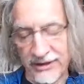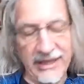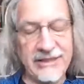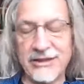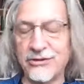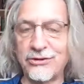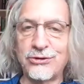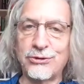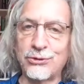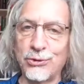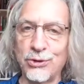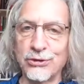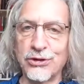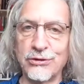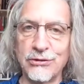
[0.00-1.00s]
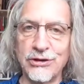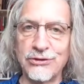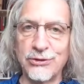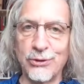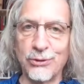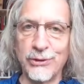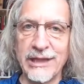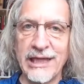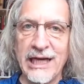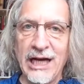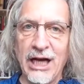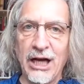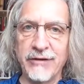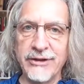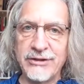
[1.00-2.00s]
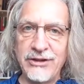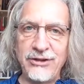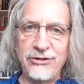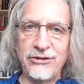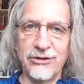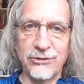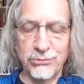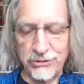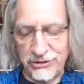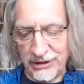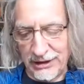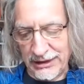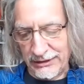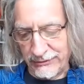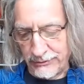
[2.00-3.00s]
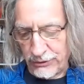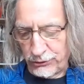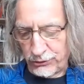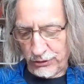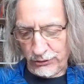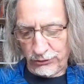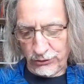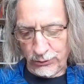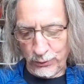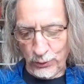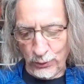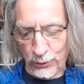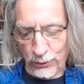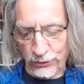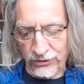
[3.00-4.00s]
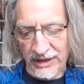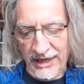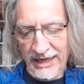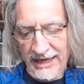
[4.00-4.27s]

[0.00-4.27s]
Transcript: that extraordinary story of Odysseus returning from the Trojan Wars,